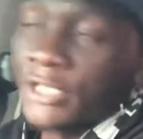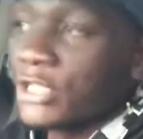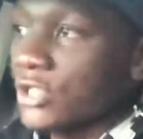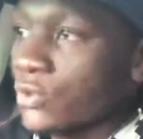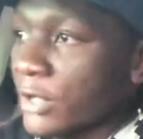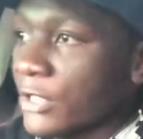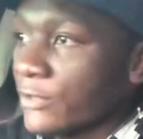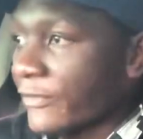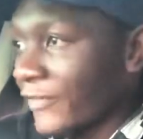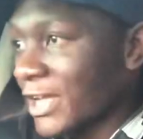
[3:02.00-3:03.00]
This is why you
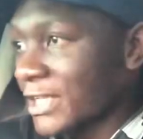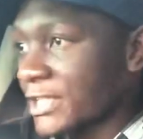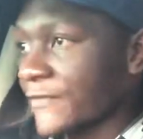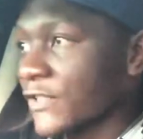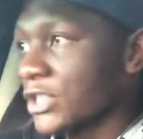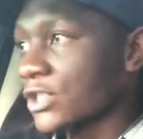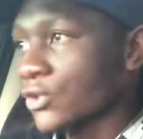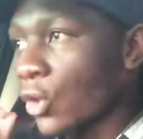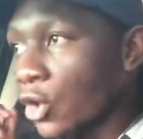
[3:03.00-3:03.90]
will find CVTs